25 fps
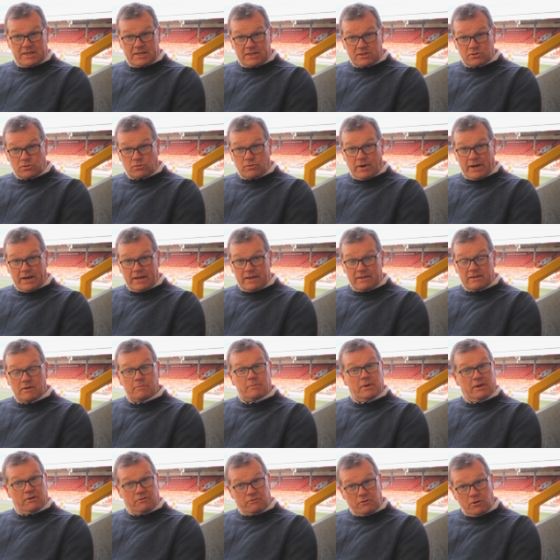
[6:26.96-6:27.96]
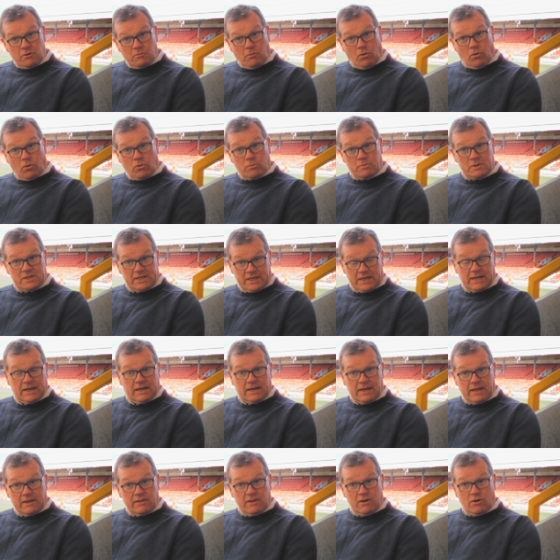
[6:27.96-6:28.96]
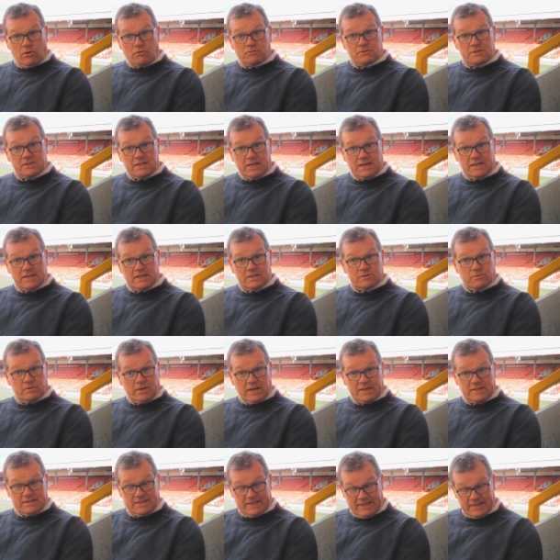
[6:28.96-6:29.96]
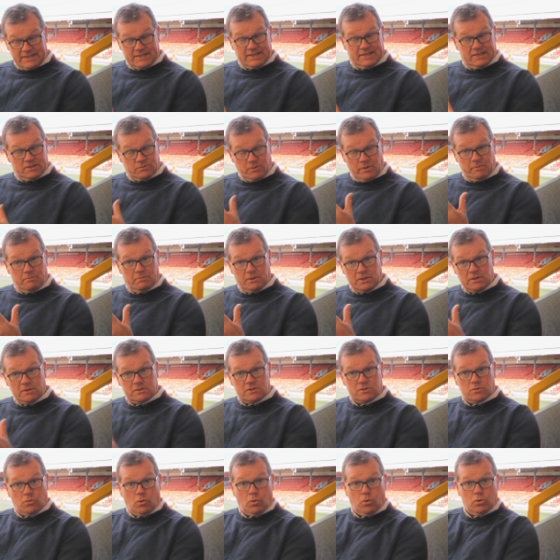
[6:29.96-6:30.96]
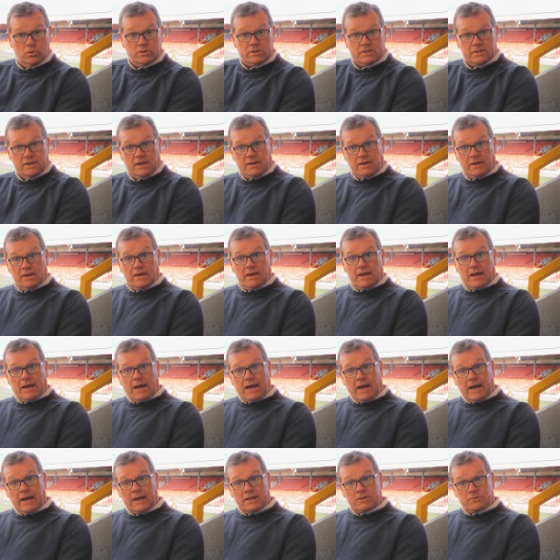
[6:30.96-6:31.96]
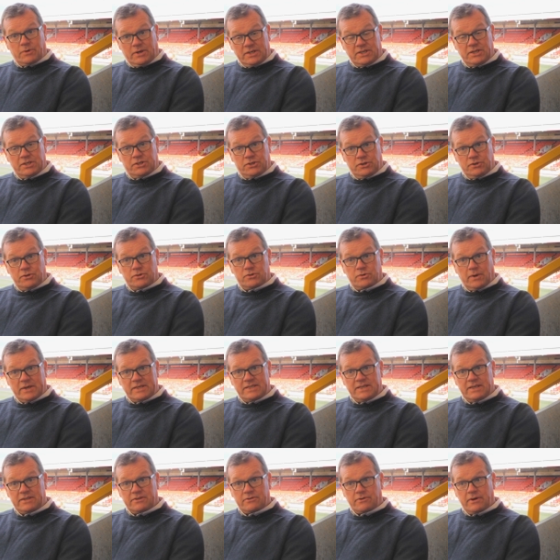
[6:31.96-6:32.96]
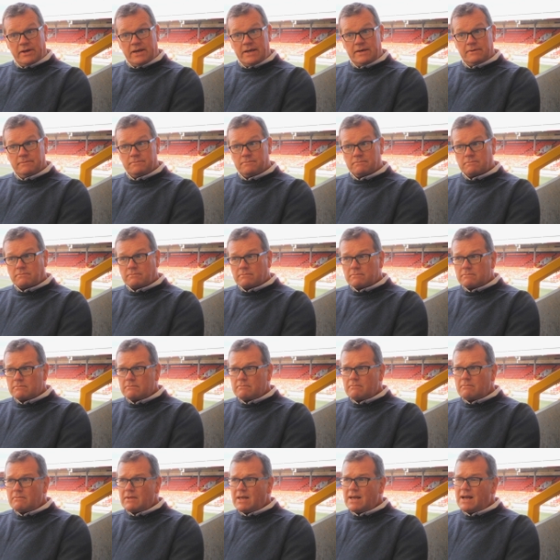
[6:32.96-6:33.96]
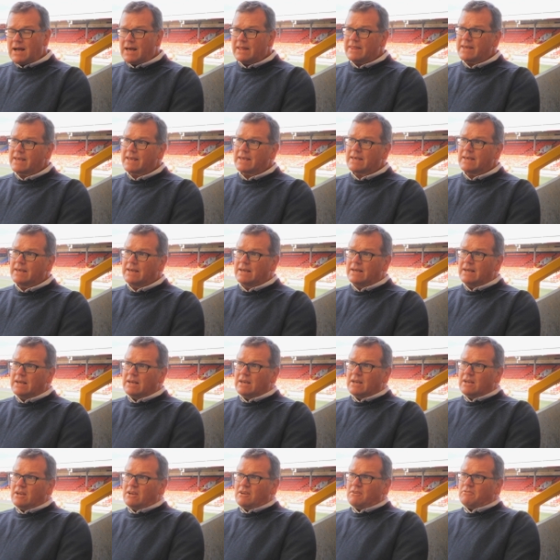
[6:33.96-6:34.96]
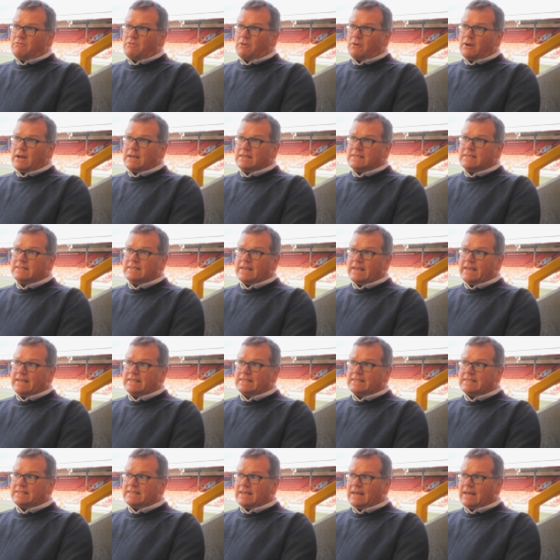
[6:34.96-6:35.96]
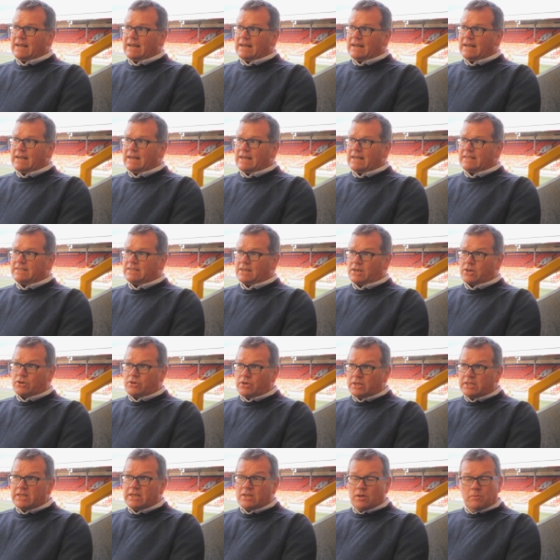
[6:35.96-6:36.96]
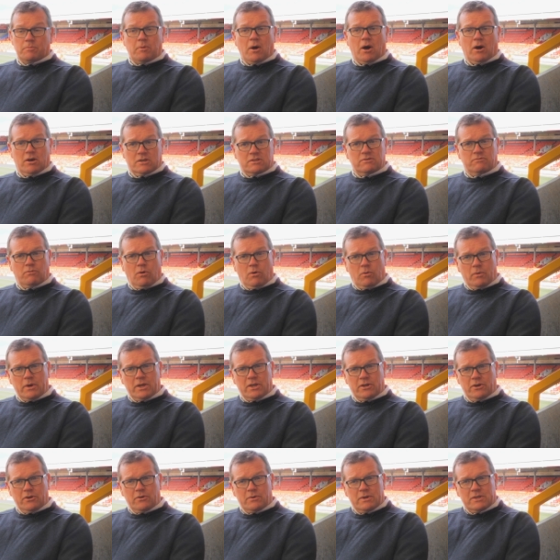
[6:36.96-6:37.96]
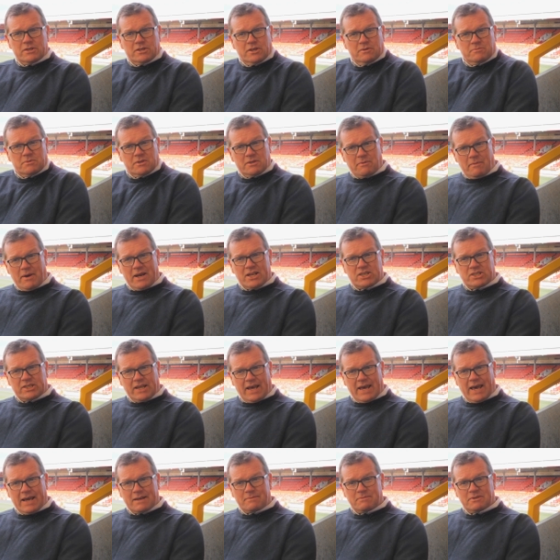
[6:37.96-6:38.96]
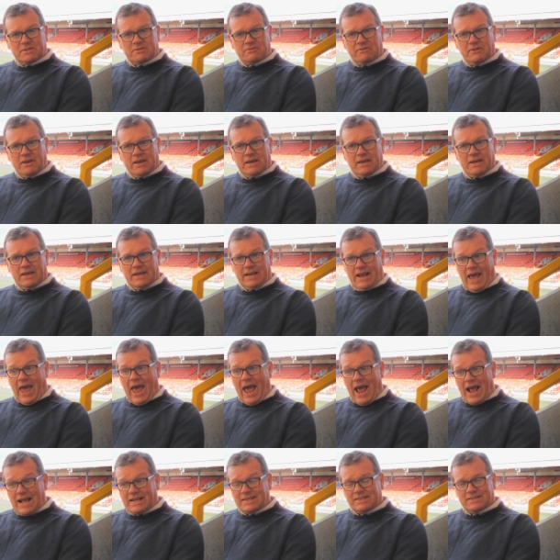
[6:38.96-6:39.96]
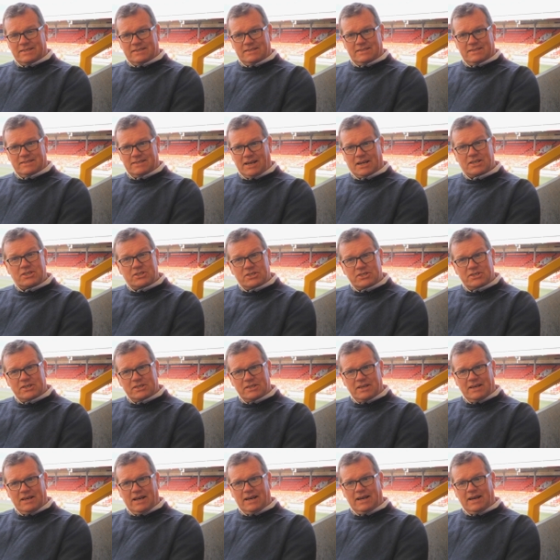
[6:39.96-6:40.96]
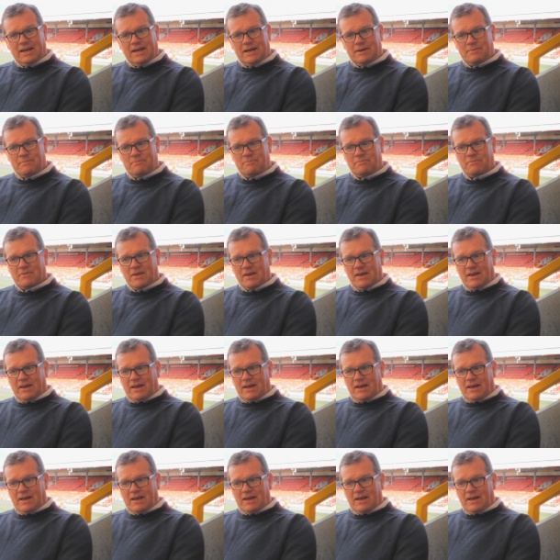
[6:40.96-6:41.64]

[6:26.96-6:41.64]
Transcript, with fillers: meetings already. There'll be a few more, particularly in the off season as, season as we build towards uh, 22, 23. I think for us, it's uh, it's a critical part of what we do in terms of the matchday atmosphere. It adds such um,